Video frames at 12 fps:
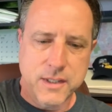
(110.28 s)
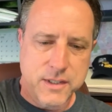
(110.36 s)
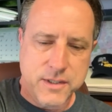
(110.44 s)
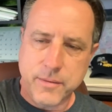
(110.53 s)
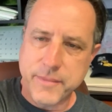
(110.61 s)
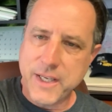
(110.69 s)

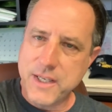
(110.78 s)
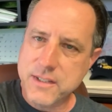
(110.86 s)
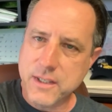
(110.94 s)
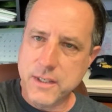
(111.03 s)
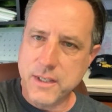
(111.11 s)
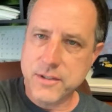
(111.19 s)
Some days,
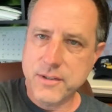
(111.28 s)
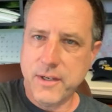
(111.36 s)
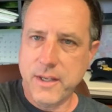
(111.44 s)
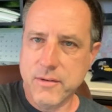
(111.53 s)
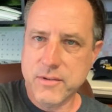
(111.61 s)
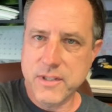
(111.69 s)
like
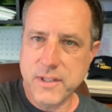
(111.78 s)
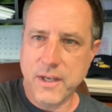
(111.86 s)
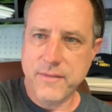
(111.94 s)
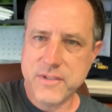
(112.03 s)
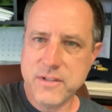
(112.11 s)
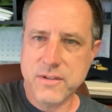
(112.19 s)
yesterday, I was in the
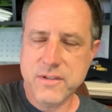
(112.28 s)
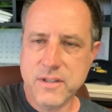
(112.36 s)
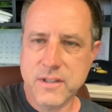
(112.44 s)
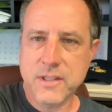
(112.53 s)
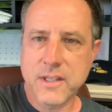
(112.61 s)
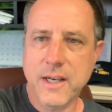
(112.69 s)
office till
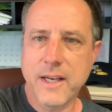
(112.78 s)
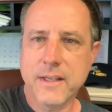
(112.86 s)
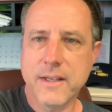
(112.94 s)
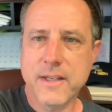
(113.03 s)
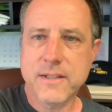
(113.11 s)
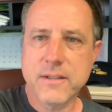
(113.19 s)
six o'clock
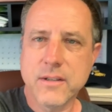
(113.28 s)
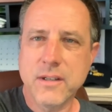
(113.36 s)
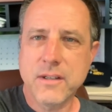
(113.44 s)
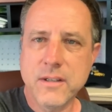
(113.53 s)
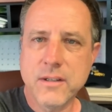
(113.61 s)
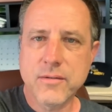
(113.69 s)
last
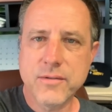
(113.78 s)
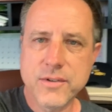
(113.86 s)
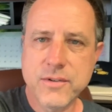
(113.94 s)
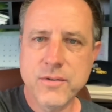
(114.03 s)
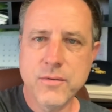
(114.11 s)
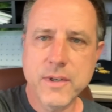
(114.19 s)
night, you know,
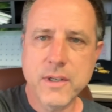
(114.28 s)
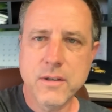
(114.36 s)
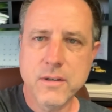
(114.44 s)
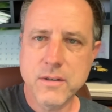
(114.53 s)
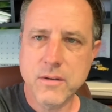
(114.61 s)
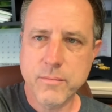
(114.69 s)
just doing
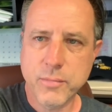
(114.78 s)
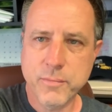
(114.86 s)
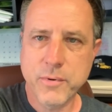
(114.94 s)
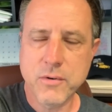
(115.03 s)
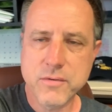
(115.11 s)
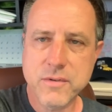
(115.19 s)

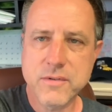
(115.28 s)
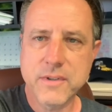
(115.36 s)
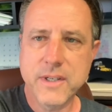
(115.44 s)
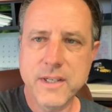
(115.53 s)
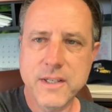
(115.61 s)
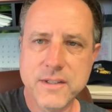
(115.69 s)
proposals
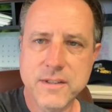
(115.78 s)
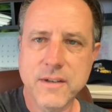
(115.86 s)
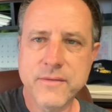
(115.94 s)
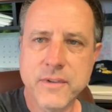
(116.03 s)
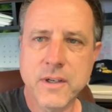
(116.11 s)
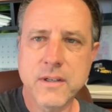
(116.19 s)
and getting
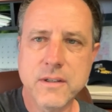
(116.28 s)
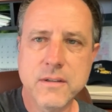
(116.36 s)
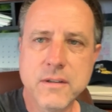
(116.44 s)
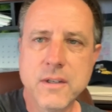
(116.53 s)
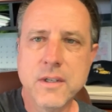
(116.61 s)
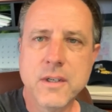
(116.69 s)
stuff done
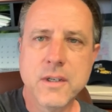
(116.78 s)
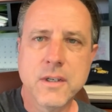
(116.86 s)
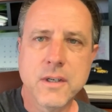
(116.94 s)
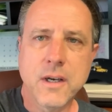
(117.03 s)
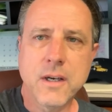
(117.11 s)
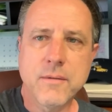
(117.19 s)
and
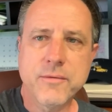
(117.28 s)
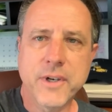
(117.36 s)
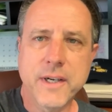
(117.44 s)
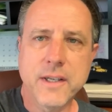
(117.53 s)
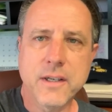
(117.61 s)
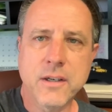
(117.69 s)
um,
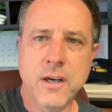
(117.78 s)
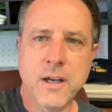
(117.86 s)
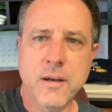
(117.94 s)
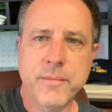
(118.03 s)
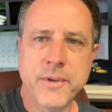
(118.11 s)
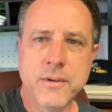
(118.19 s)
trying to get caught
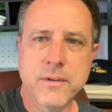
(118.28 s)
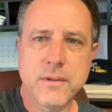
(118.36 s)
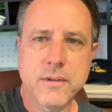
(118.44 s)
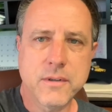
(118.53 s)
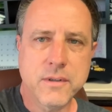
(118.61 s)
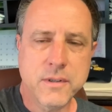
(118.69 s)
up here in
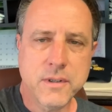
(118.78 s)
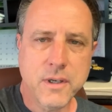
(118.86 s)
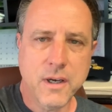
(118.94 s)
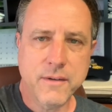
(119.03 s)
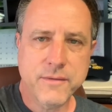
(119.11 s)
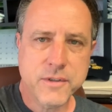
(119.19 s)
the in the
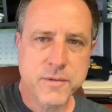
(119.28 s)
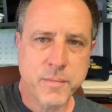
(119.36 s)
office.